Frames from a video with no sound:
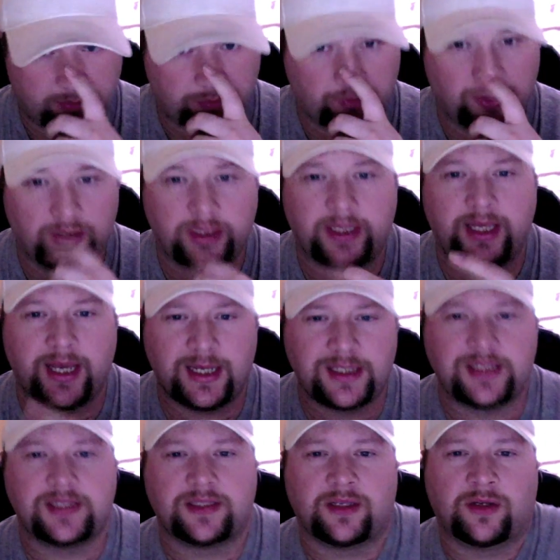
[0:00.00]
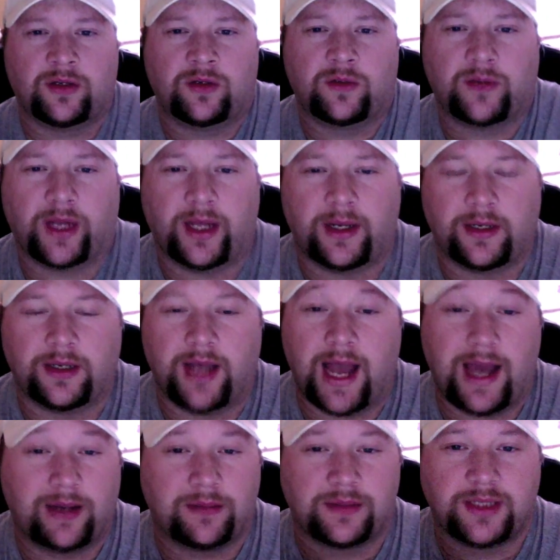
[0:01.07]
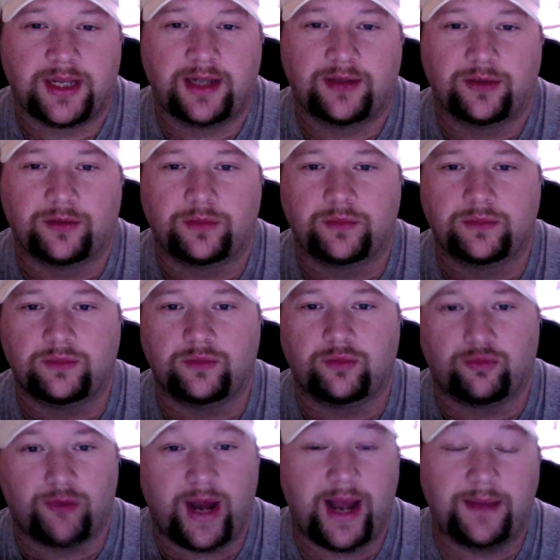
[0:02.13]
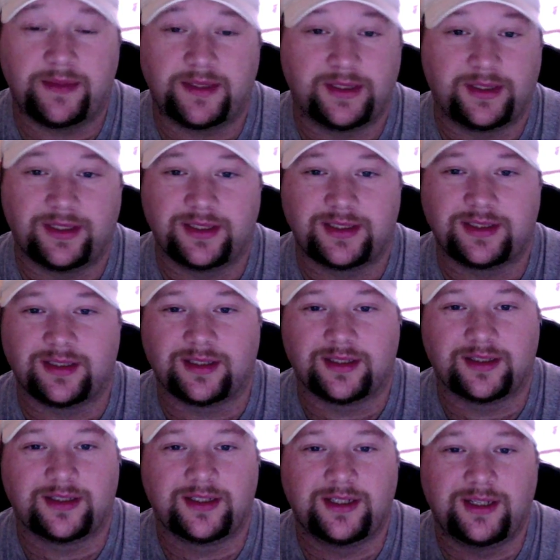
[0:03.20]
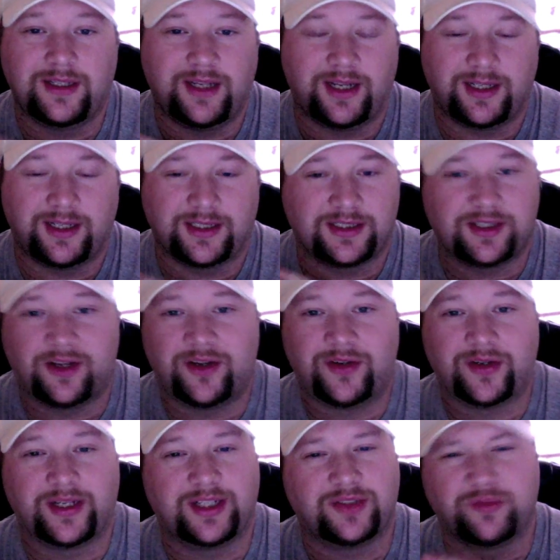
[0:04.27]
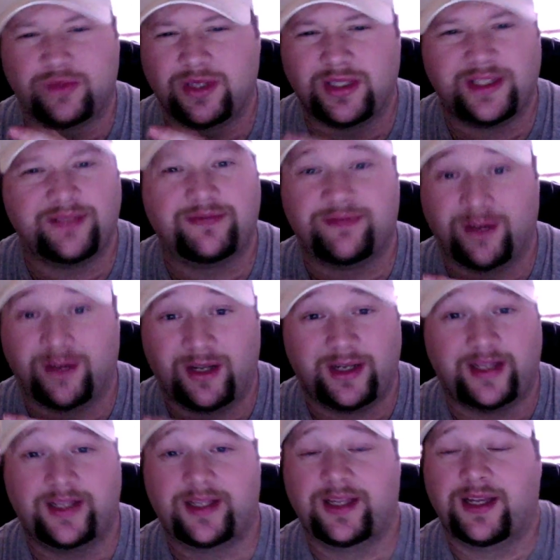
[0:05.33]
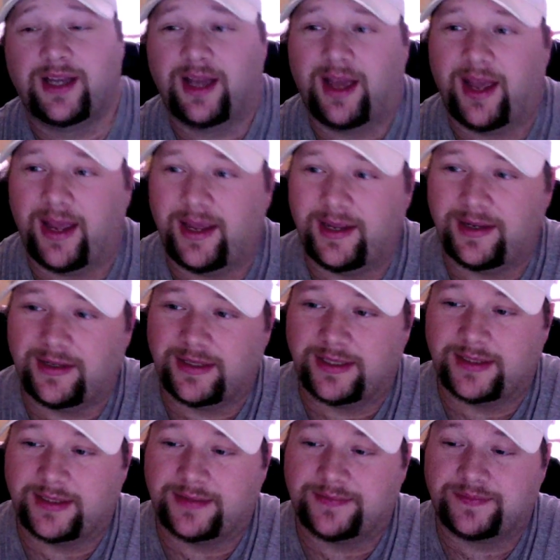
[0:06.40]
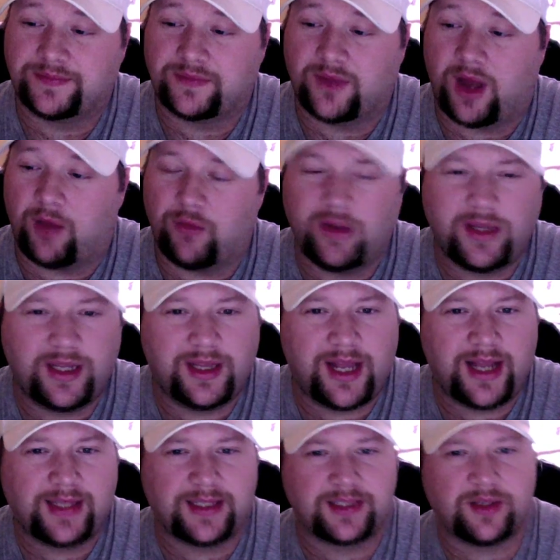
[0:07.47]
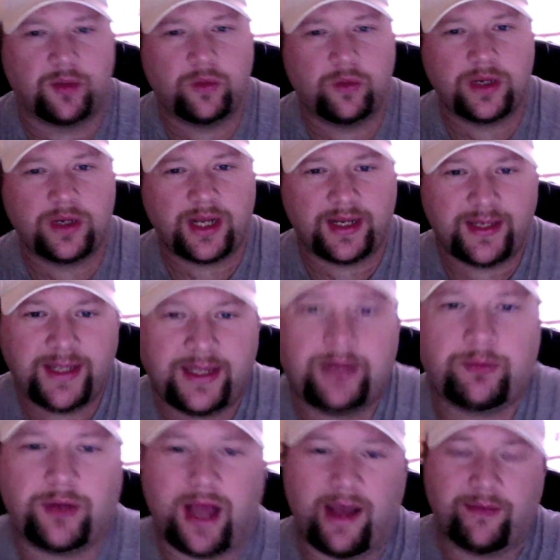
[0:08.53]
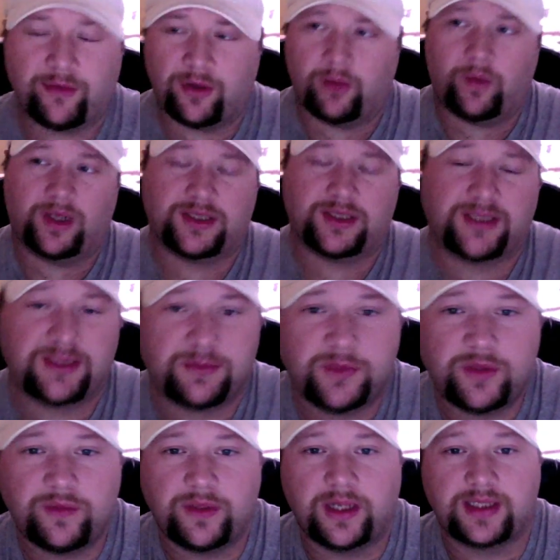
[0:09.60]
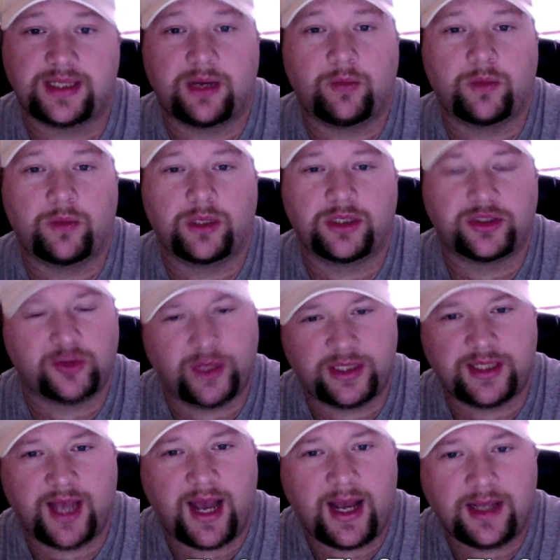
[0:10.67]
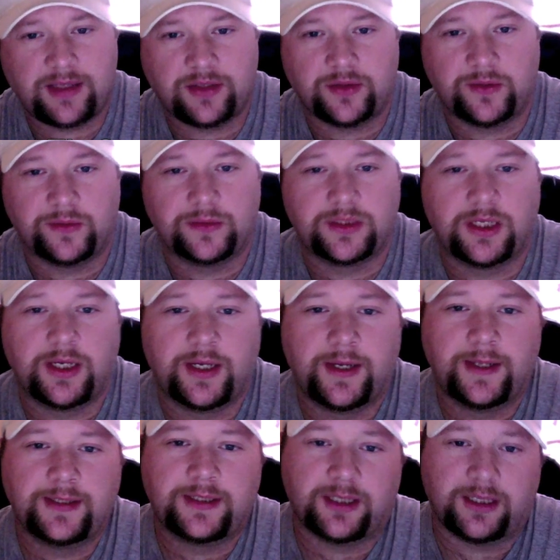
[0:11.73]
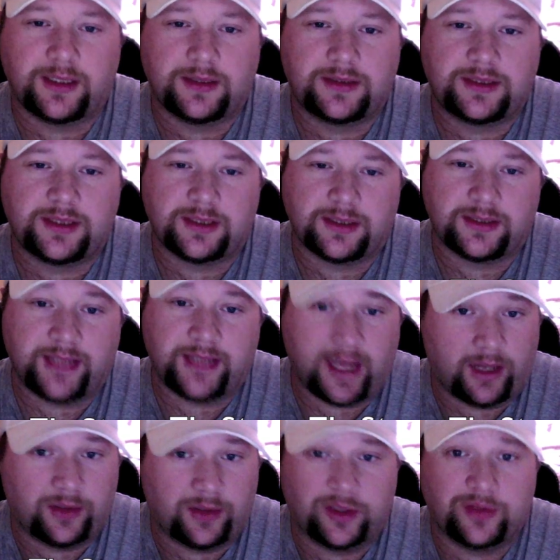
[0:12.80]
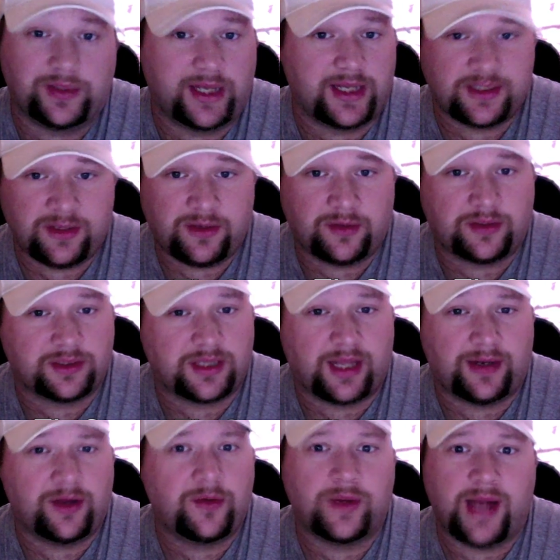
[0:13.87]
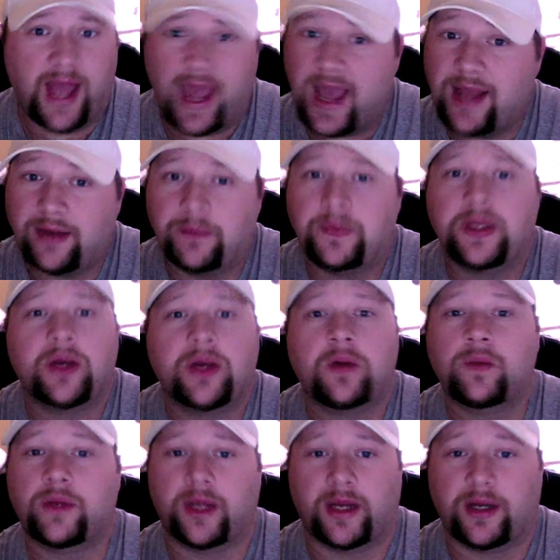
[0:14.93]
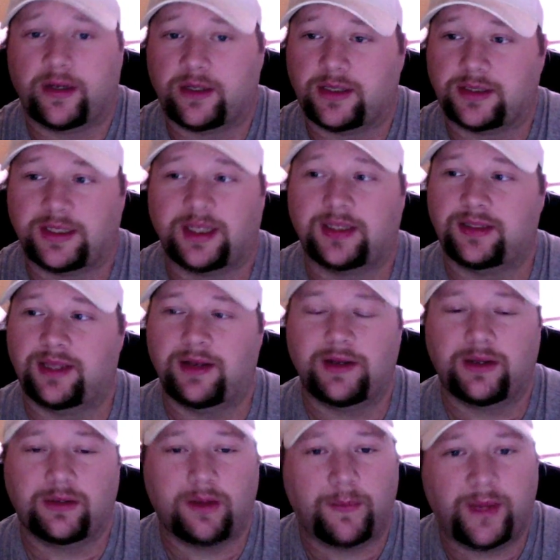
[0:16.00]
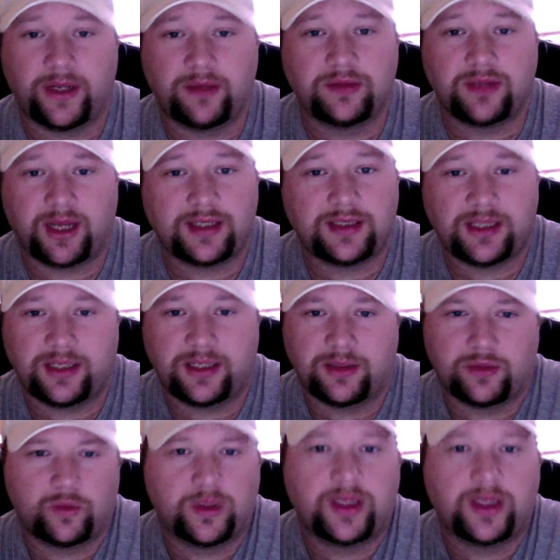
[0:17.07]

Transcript: Really catchy song, and Adam Sandler raps in this in the song, and it's really funny, and I really liked it. So what I did, after I watched this movie, is I went straight to iTunes to download that song, because I know it had to be on there, because it was a really